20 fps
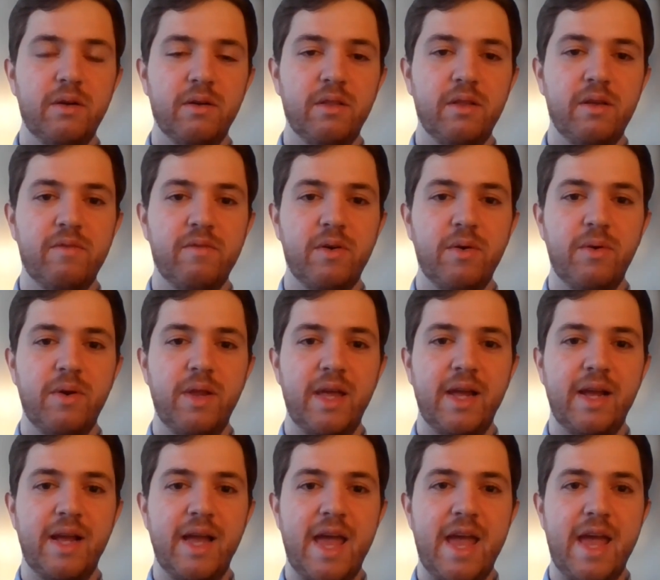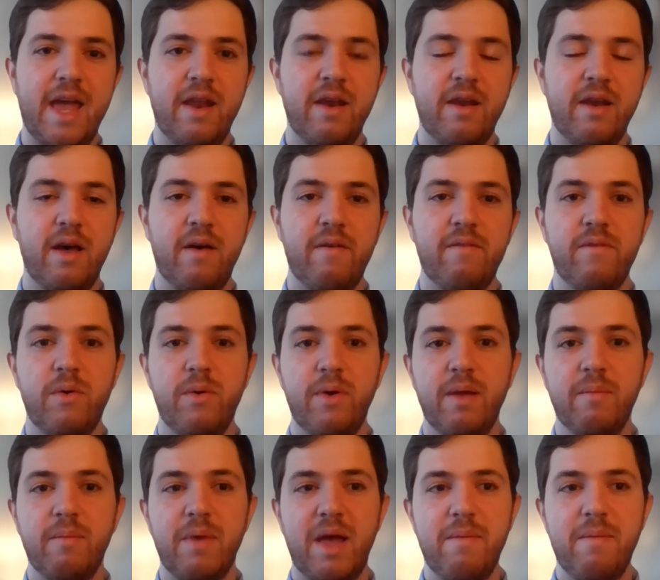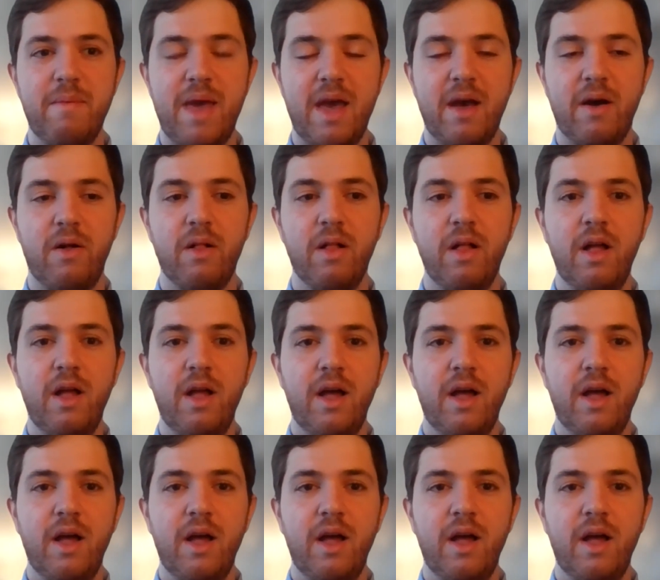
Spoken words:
early voting and voting by mail.